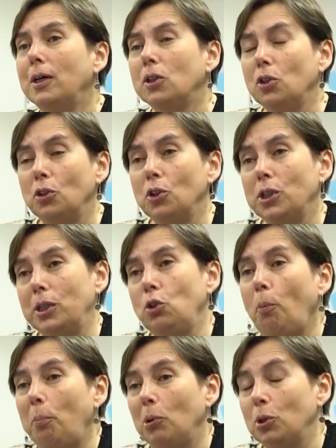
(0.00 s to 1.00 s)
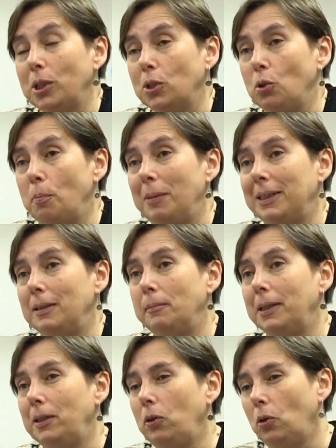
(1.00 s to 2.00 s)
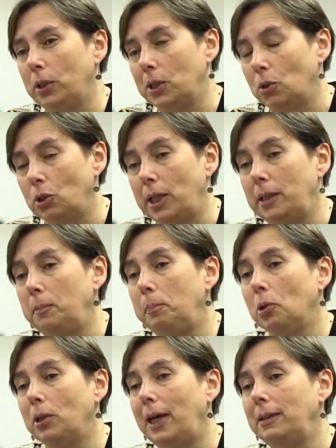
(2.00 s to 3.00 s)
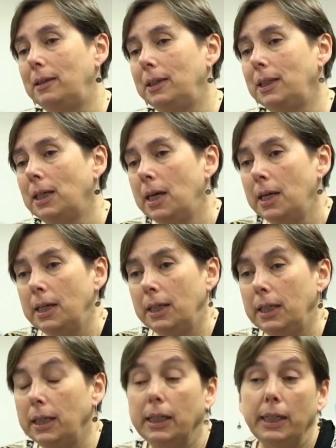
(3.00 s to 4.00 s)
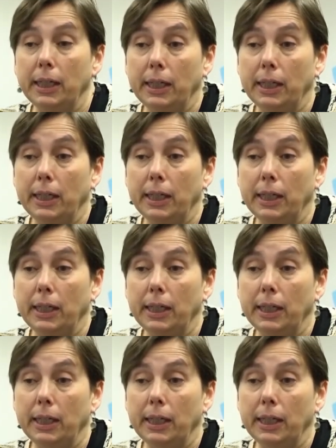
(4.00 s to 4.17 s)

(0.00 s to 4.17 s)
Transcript: all these mathematical processes that are so important and